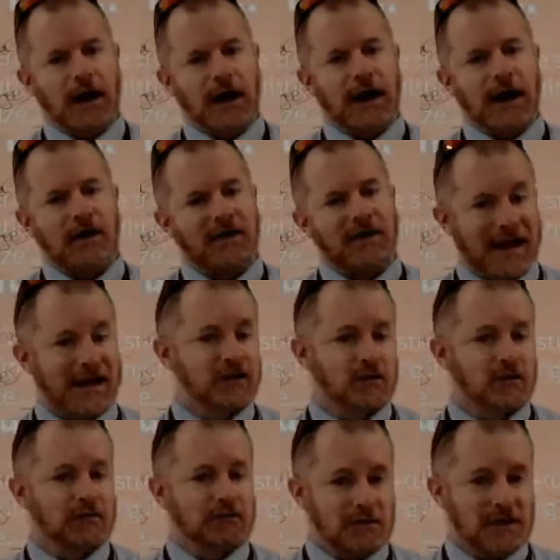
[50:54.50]
the
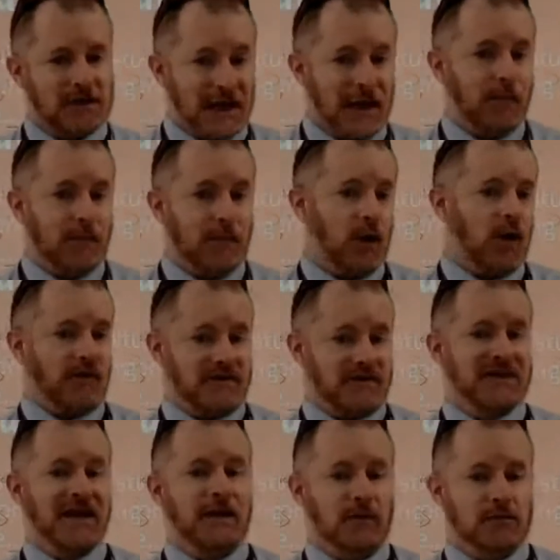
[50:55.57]
actual number of
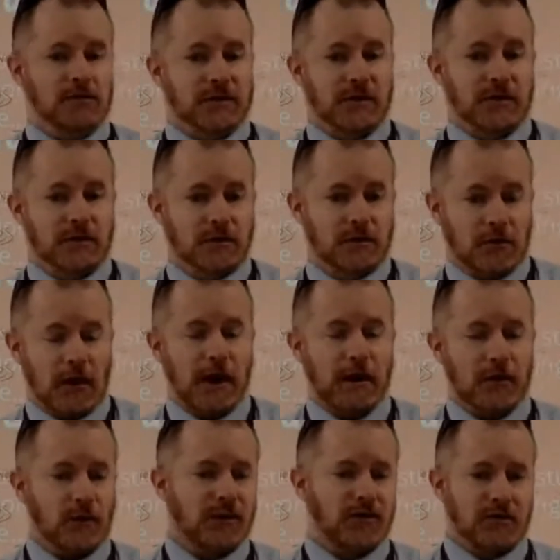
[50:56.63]
sales, right,
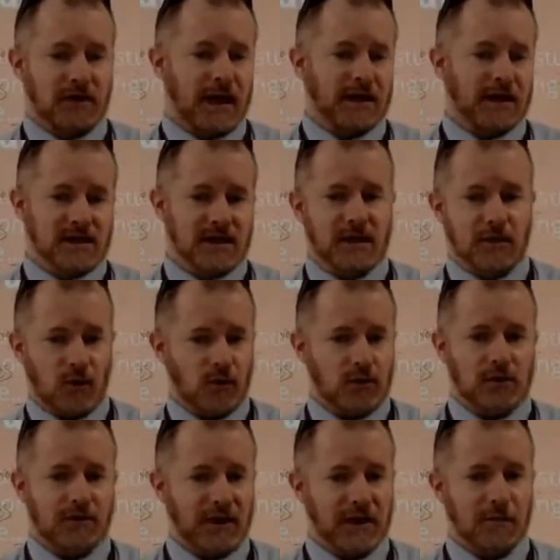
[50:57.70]
with regards to all
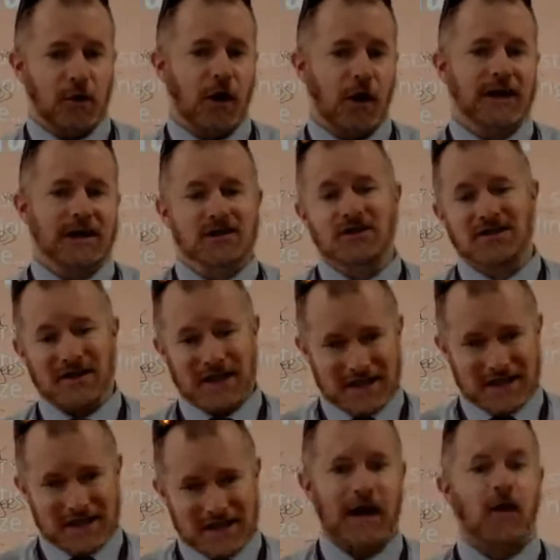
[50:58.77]
of their products, because they
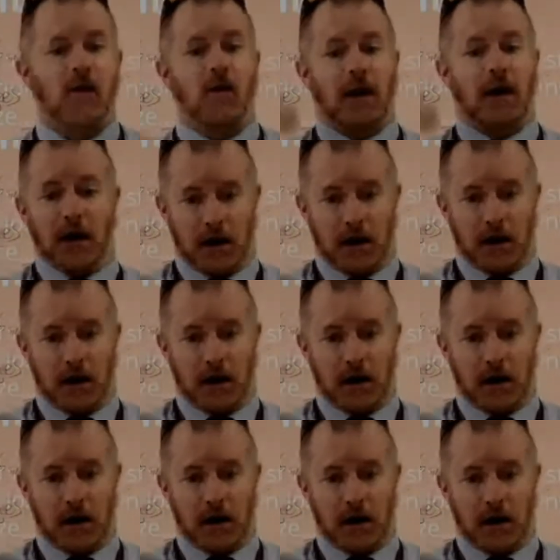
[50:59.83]
sell a lot
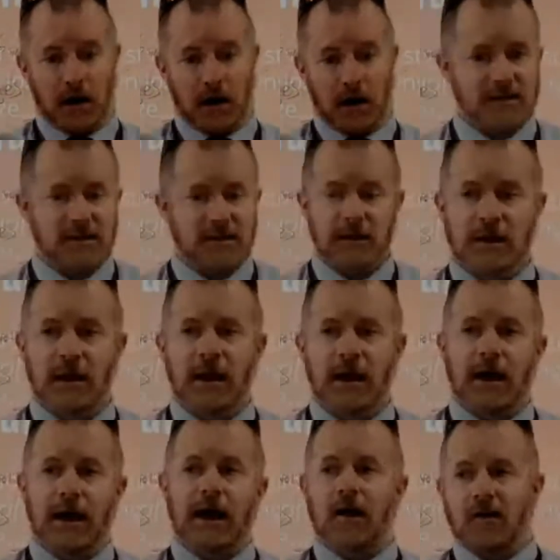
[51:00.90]
of products,
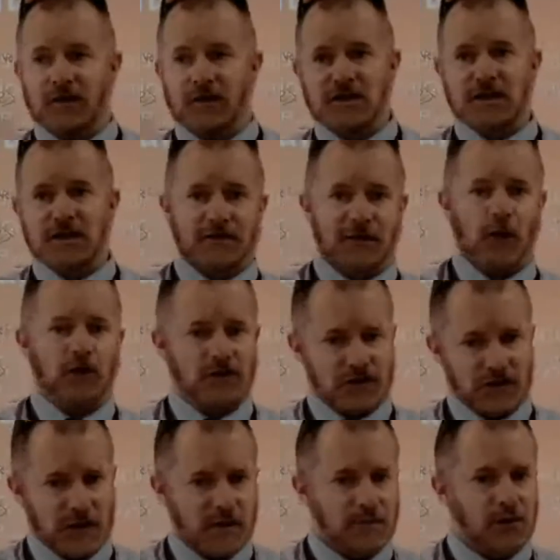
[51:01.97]
obviously phones
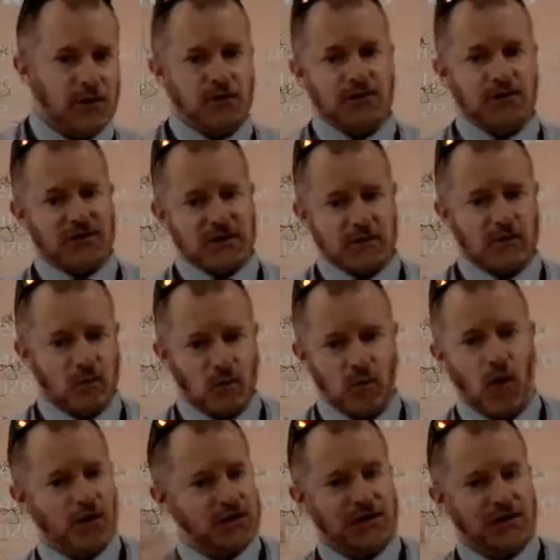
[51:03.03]
and computers and
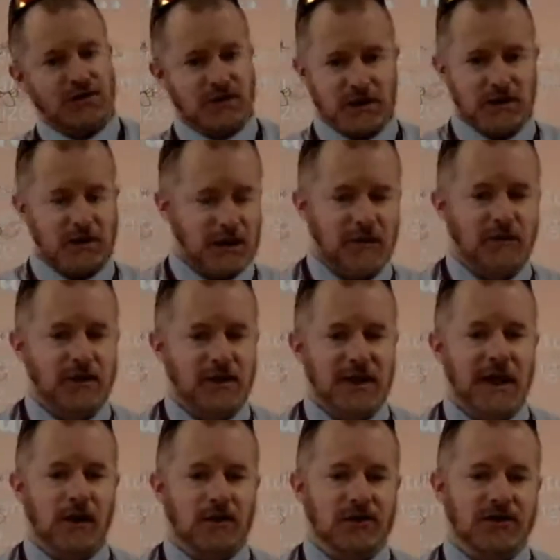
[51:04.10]
watches and everything
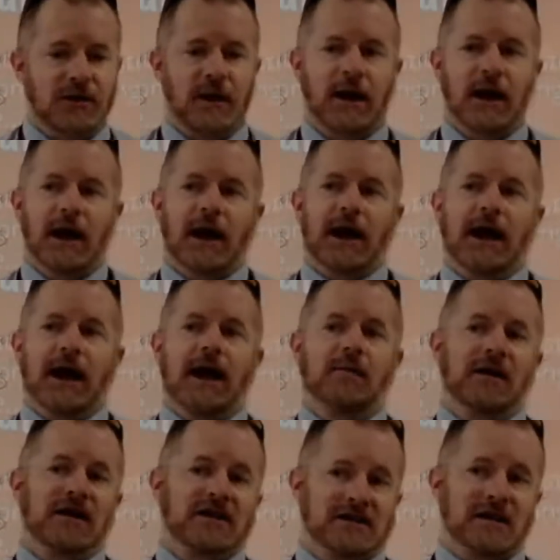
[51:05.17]
else.
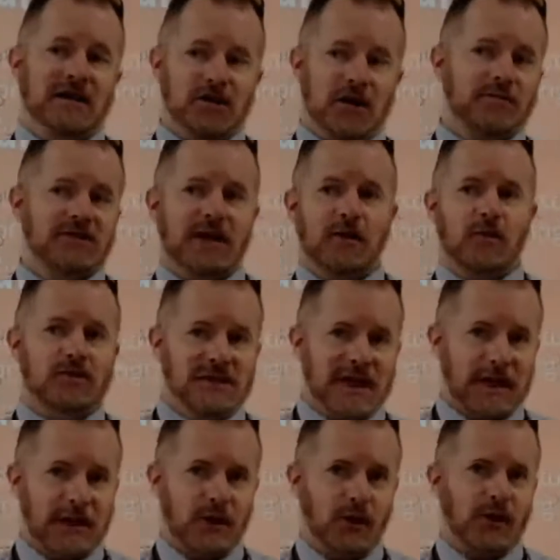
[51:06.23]
But sometimes they will
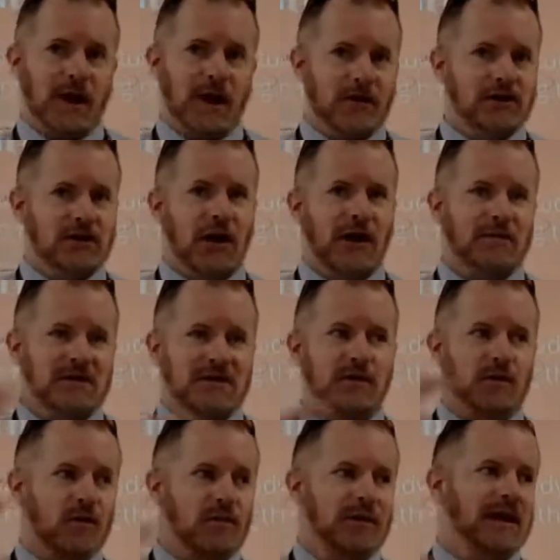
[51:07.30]
tell you, and other times it
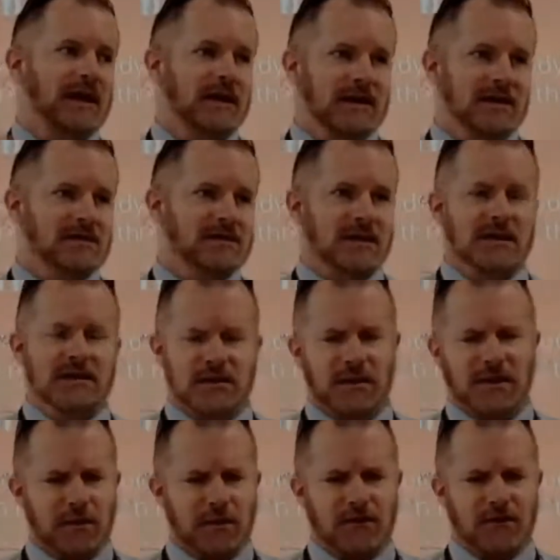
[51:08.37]
will be considered to be a
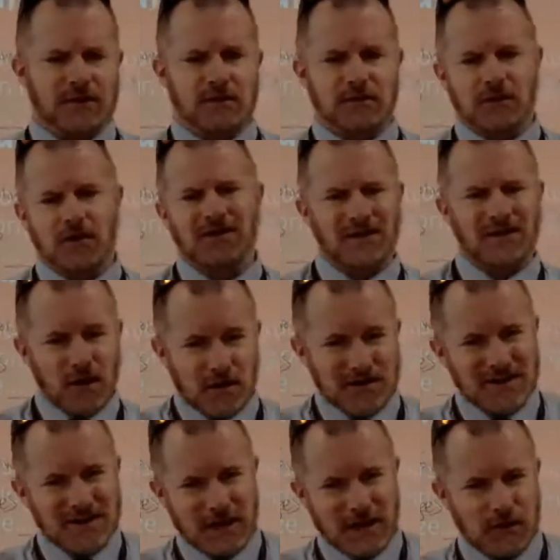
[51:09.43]
bit of a, not a
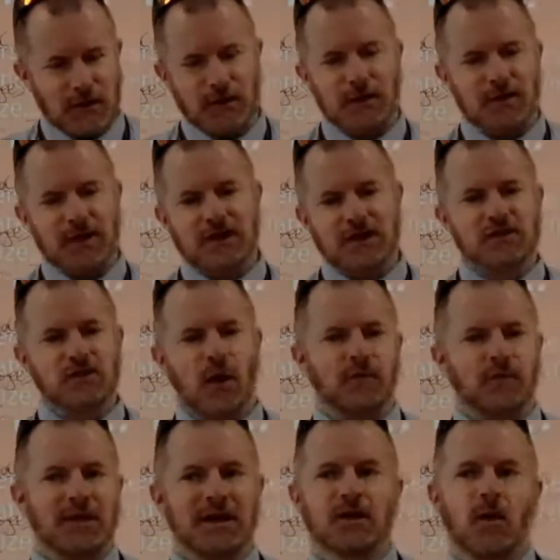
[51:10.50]
secret, but they just won't
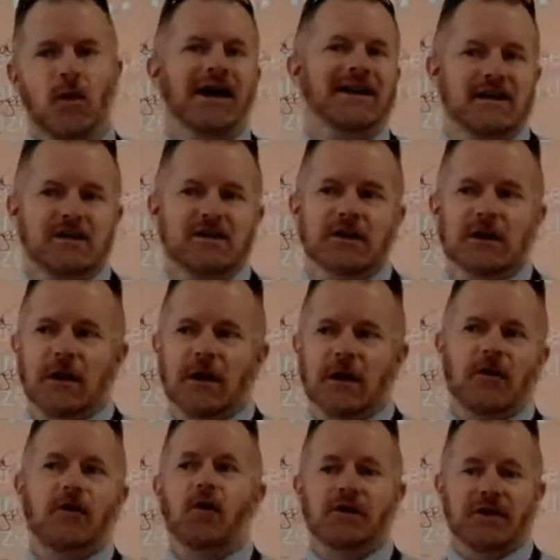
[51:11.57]
be quite as
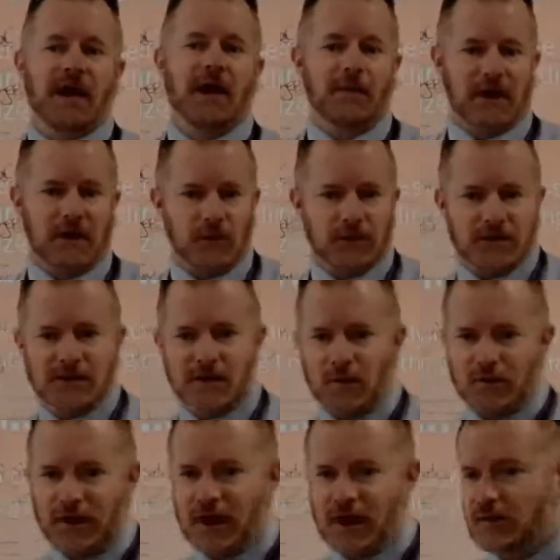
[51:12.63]
forthcoming with some of
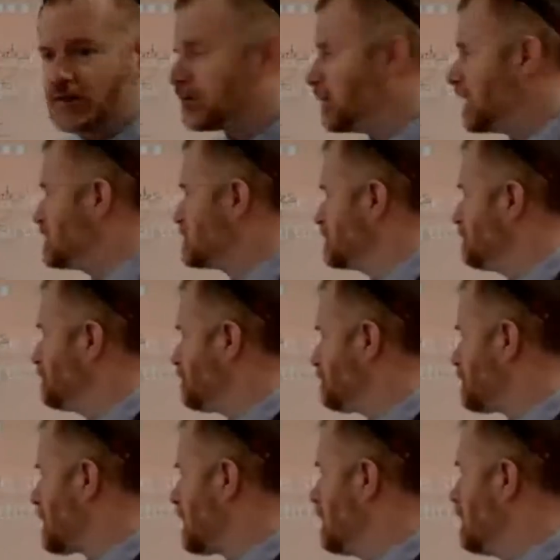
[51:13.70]
that information.
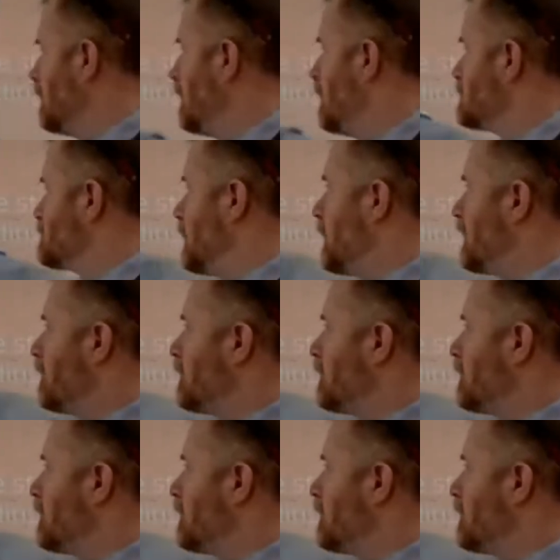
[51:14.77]
So I don't know